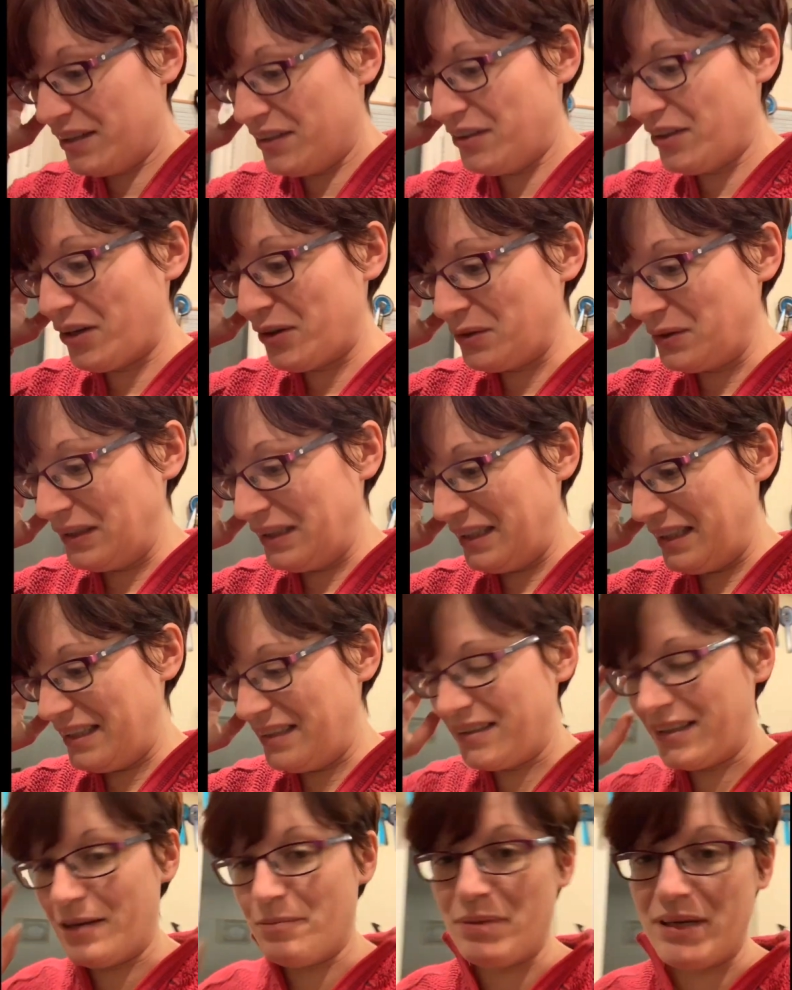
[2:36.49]
Not only
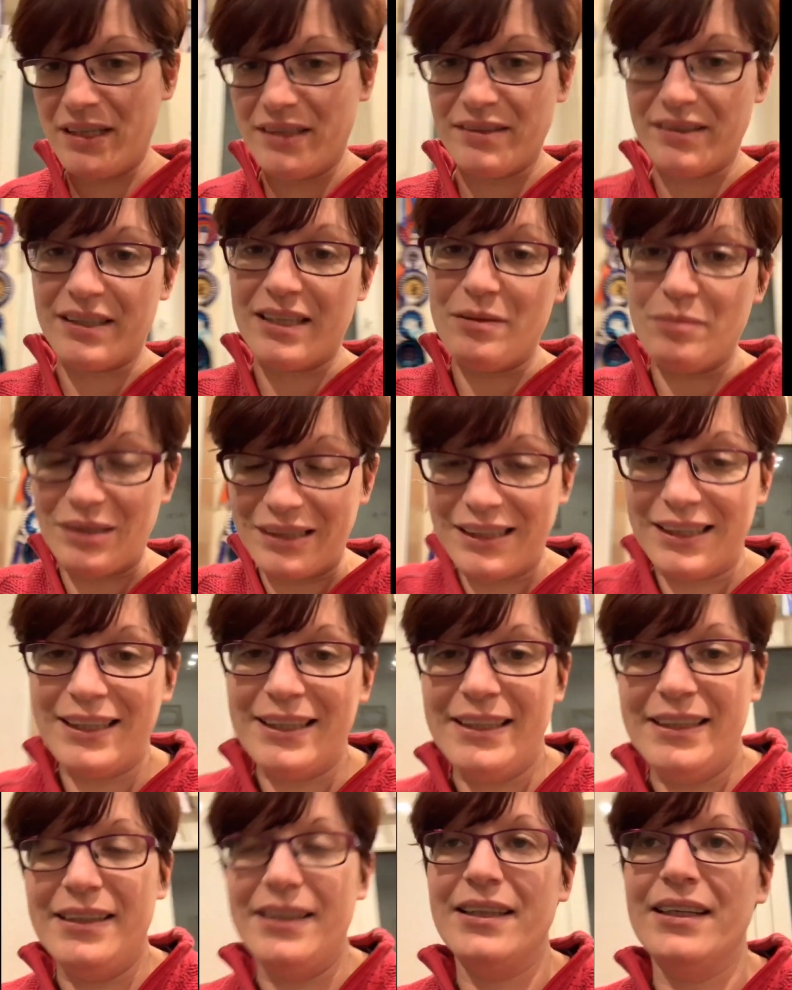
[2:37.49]
is it a pig to keep
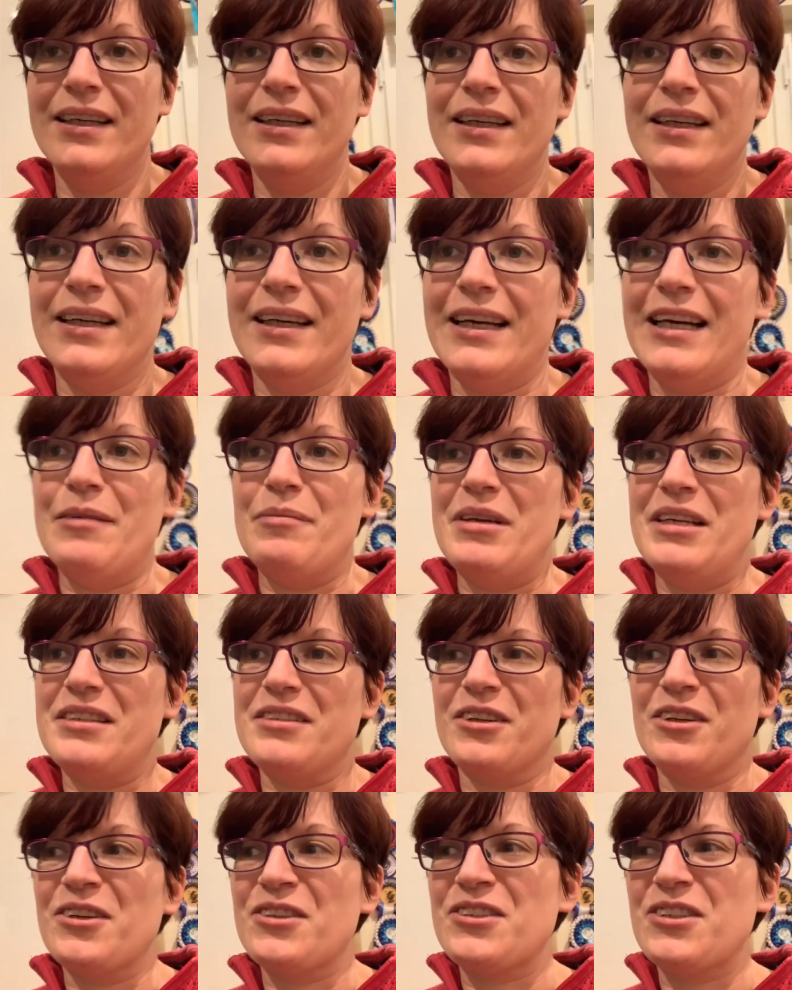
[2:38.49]
clean, it's
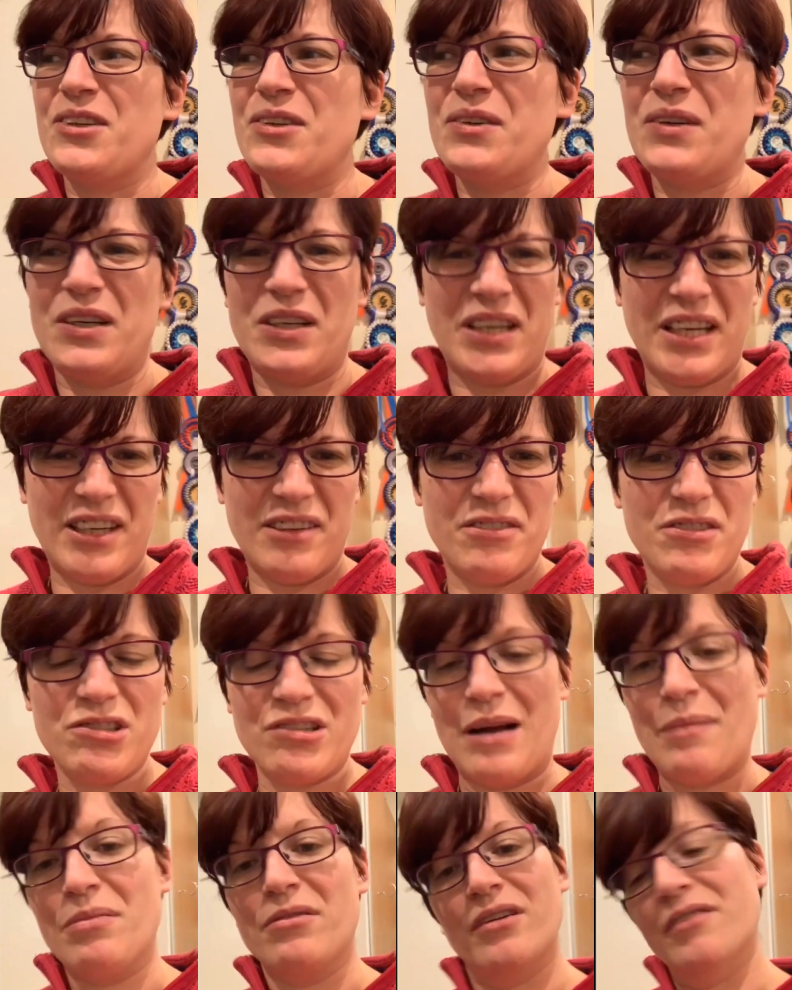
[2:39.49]
also a kind of
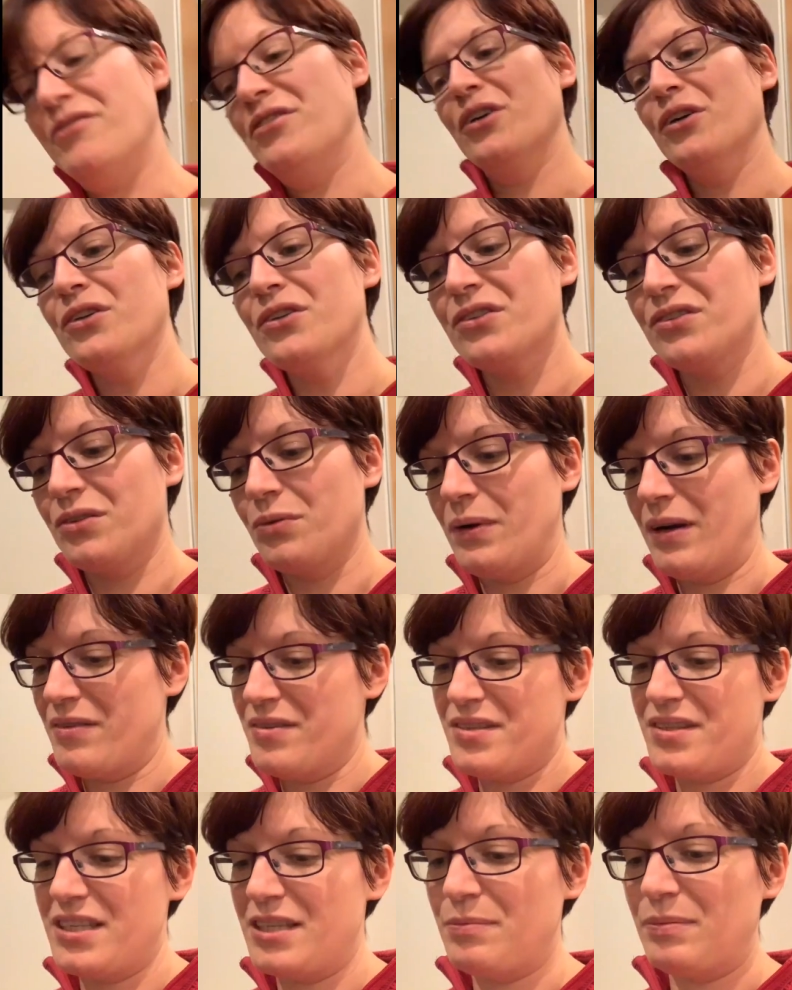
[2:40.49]
trapper of dust,
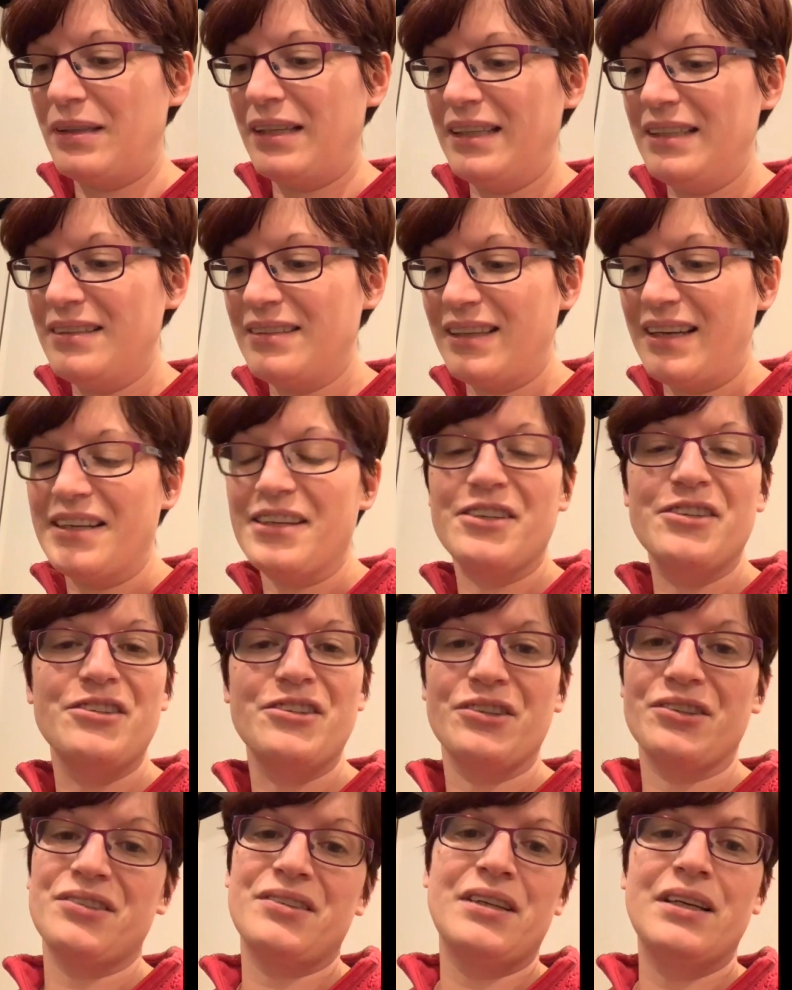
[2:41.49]
whereas this place I can
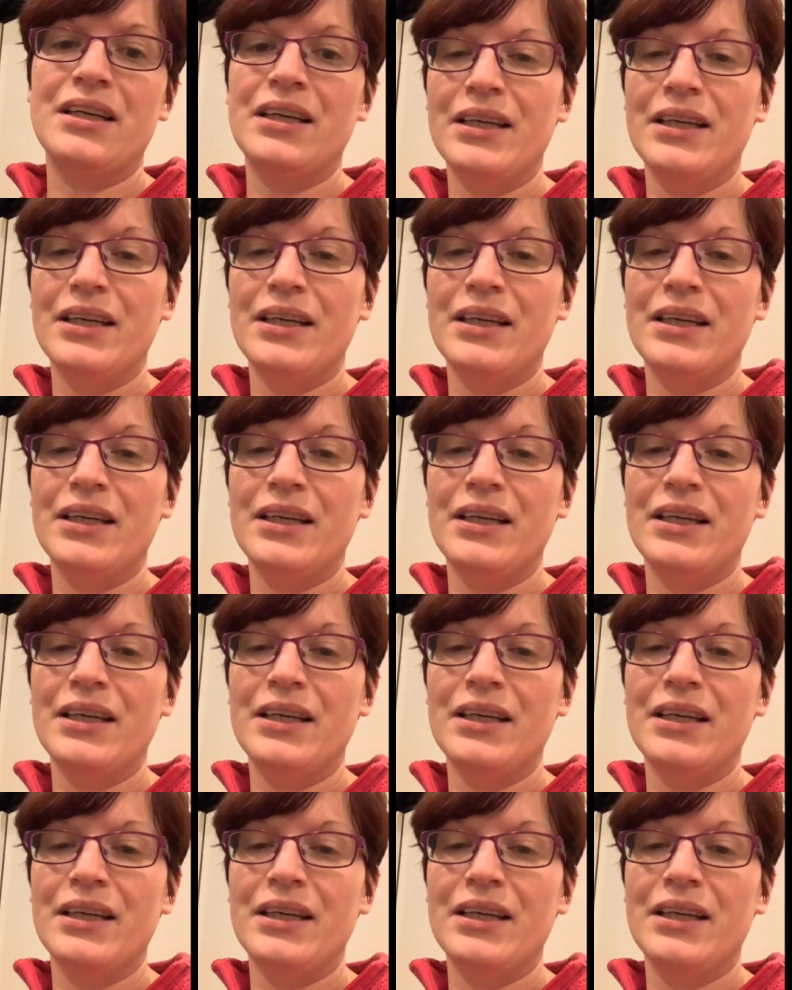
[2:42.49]
just